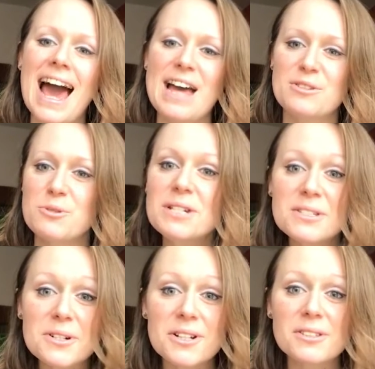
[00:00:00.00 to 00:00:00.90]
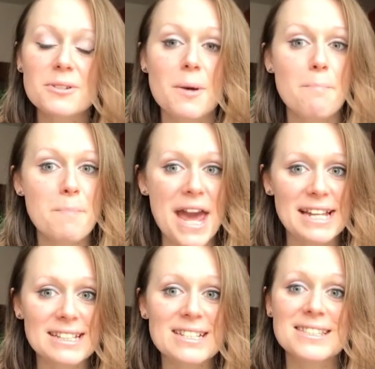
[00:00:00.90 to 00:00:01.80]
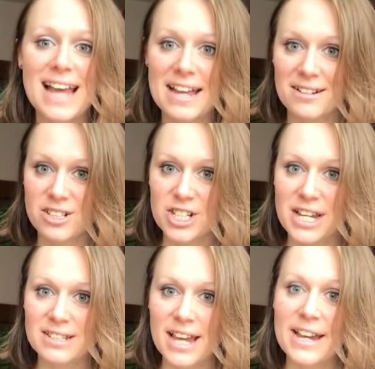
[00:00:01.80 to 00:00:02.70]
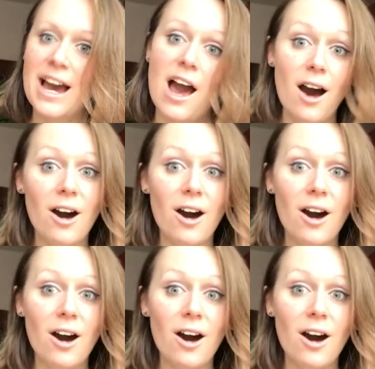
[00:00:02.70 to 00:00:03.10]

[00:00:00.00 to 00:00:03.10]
and return to your maintenance energy intake,